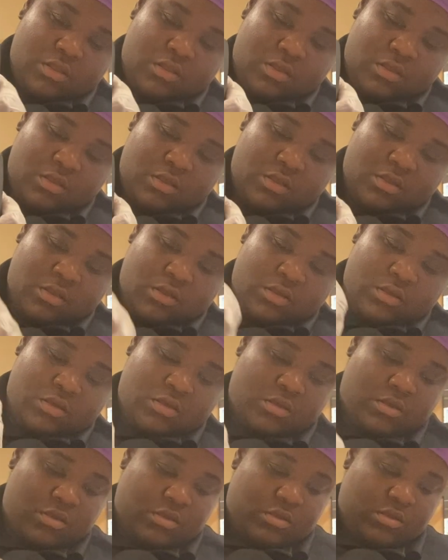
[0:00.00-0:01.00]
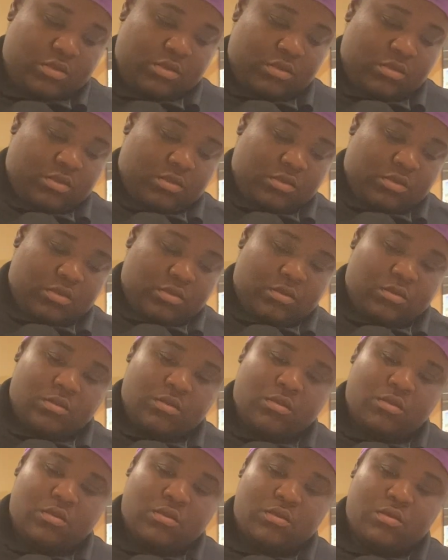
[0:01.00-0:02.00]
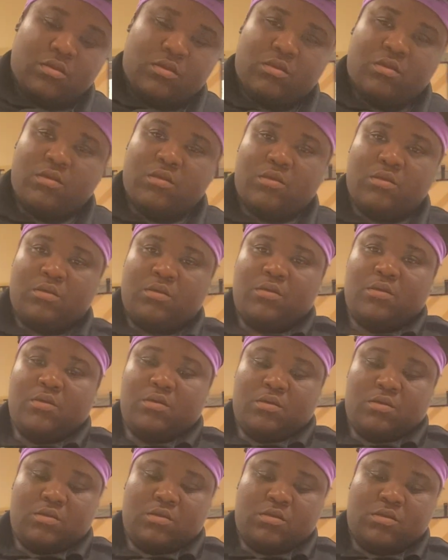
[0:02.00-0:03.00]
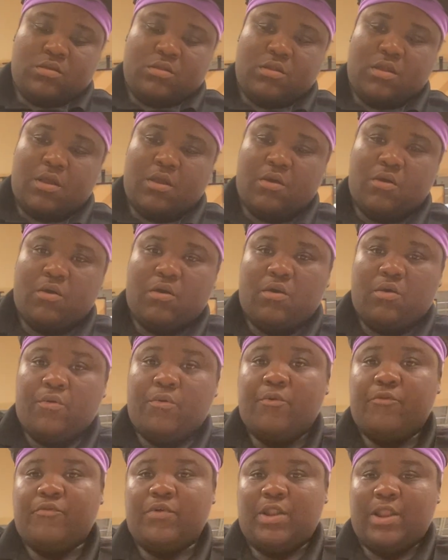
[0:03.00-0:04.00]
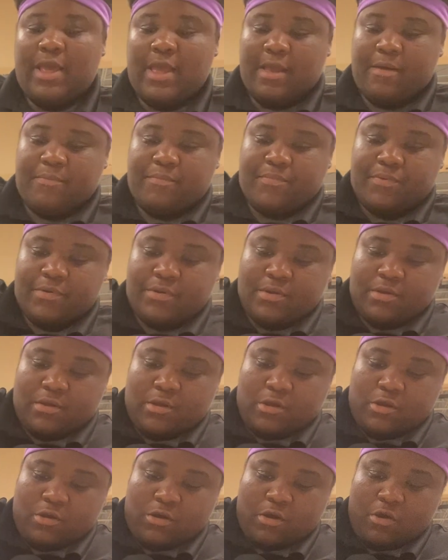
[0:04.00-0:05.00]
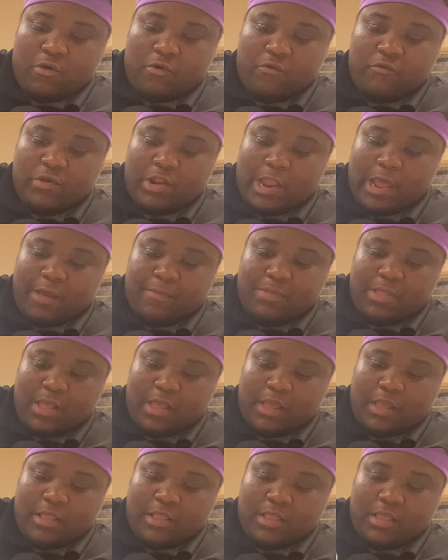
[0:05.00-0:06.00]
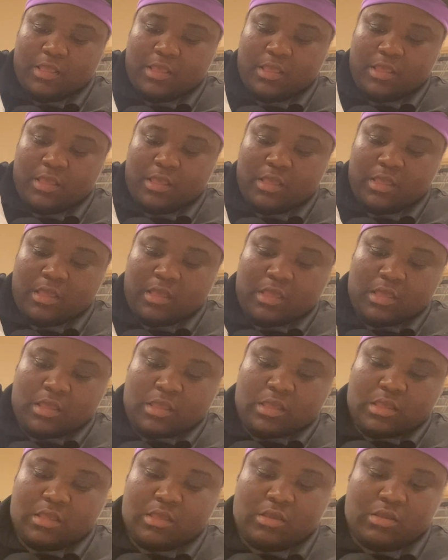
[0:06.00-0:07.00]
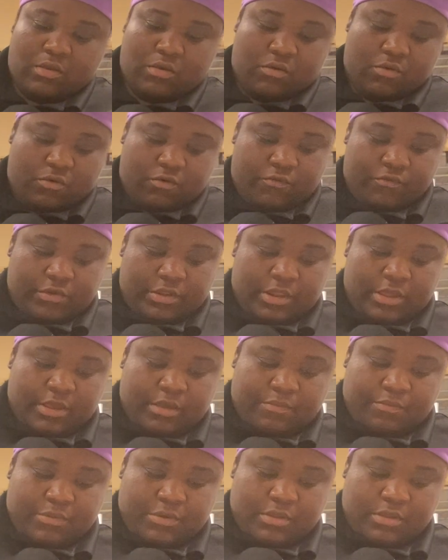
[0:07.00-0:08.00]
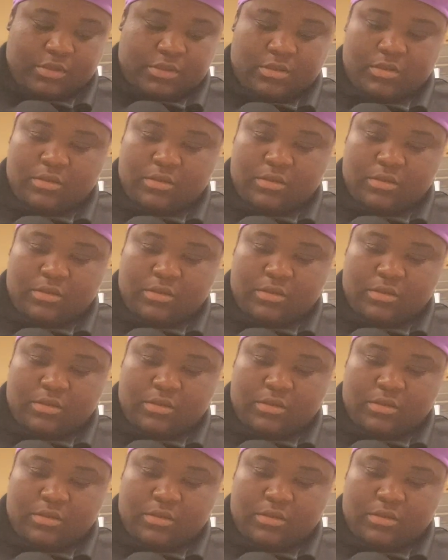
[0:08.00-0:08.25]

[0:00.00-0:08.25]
And as I apply the icing, I'm using a gentle touch and I'm overlapping the icing as I apply.